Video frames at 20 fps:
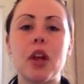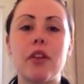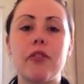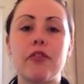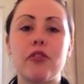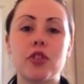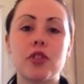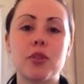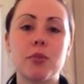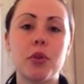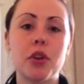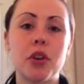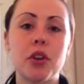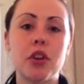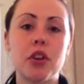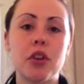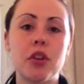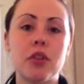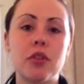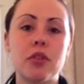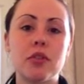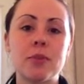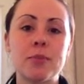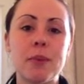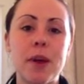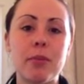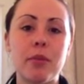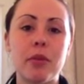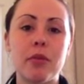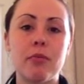for someone who's
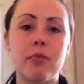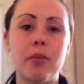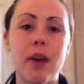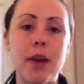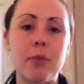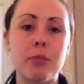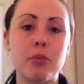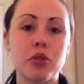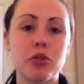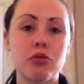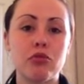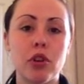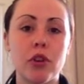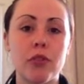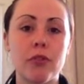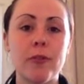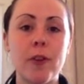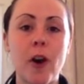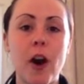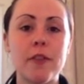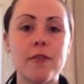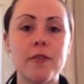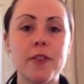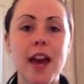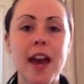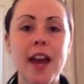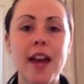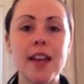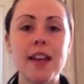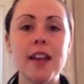maybe able to run
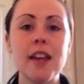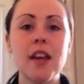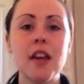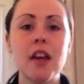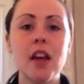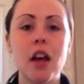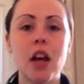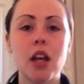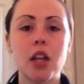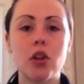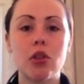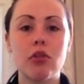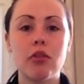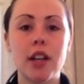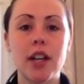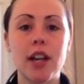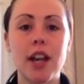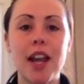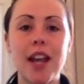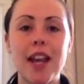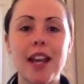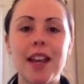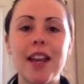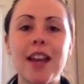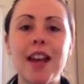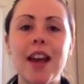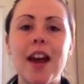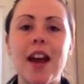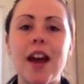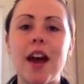5k currently,
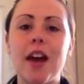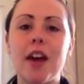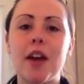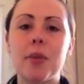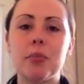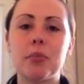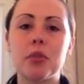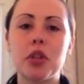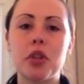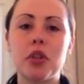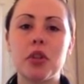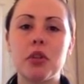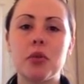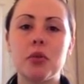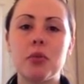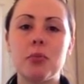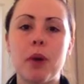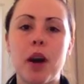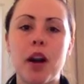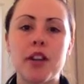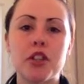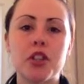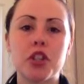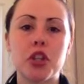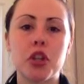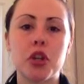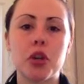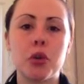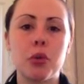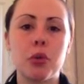you might
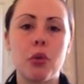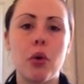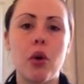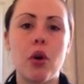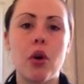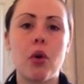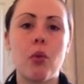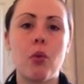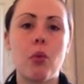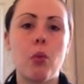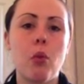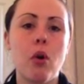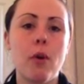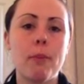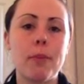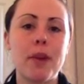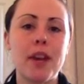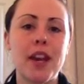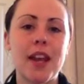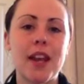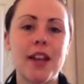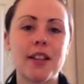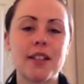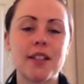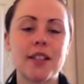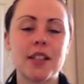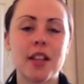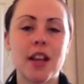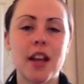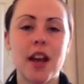do 1
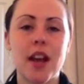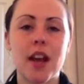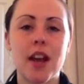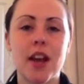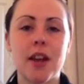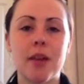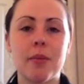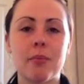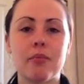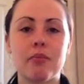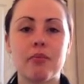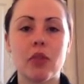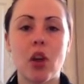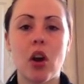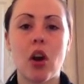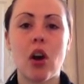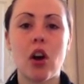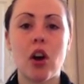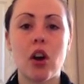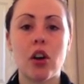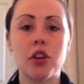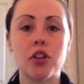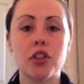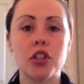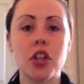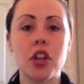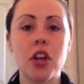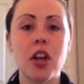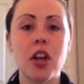minute hard